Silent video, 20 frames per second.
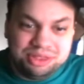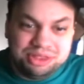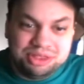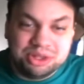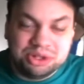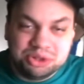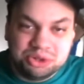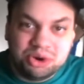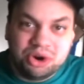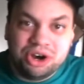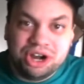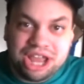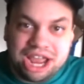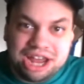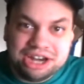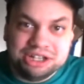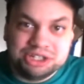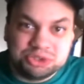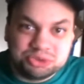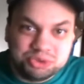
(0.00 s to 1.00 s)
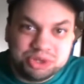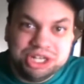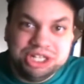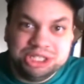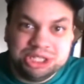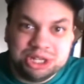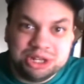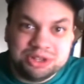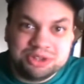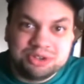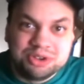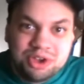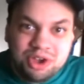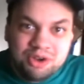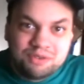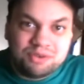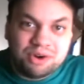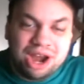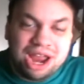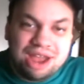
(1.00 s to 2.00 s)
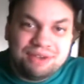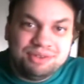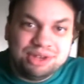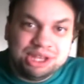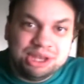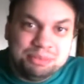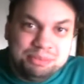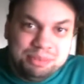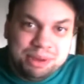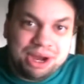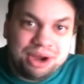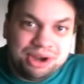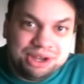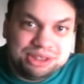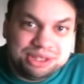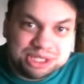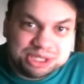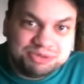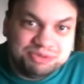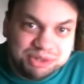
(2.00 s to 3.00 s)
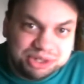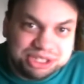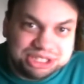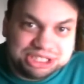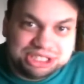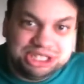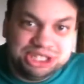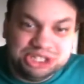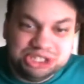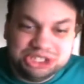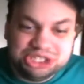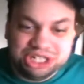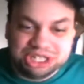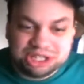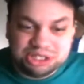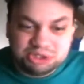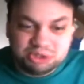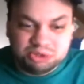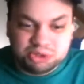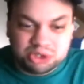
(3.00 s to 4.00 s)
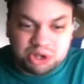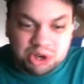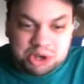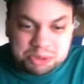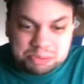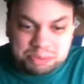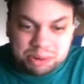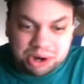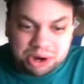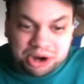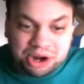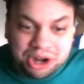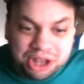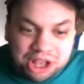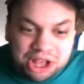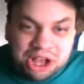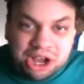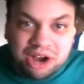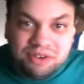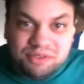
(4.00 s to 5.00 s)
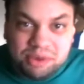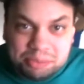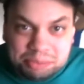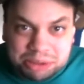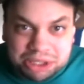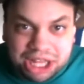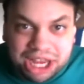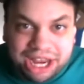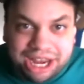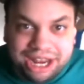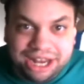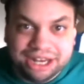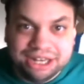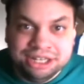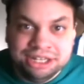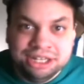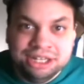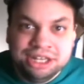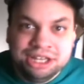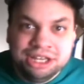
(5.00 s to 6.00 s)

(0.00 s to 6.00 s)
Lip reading: the Lord had his reasons for having him marry this Philistine chick. This was all part of a plan